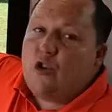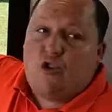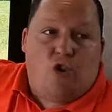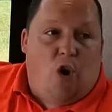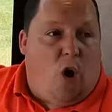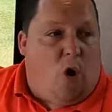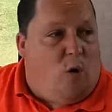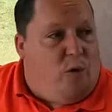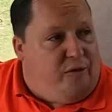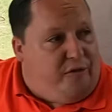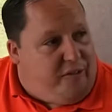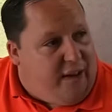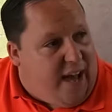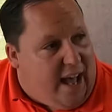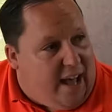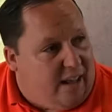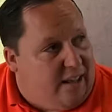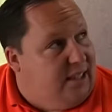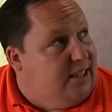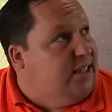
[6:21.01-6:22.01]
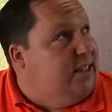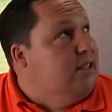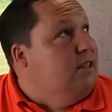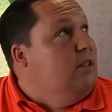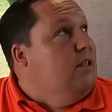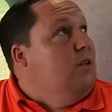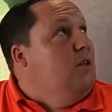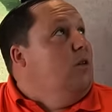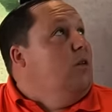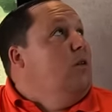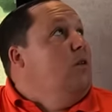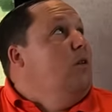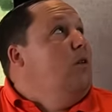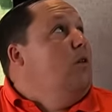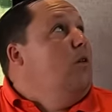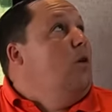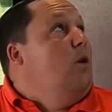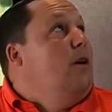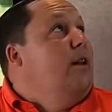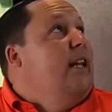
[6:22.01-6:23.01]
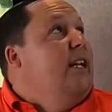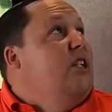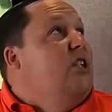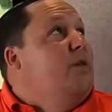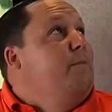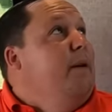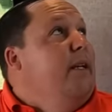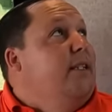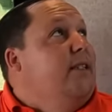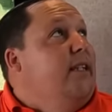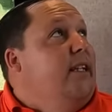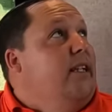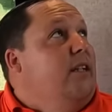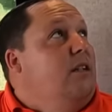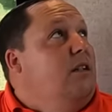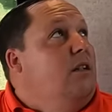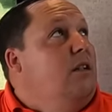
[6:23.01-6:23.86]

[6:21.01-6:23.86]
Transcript: No valance. or are they just missing?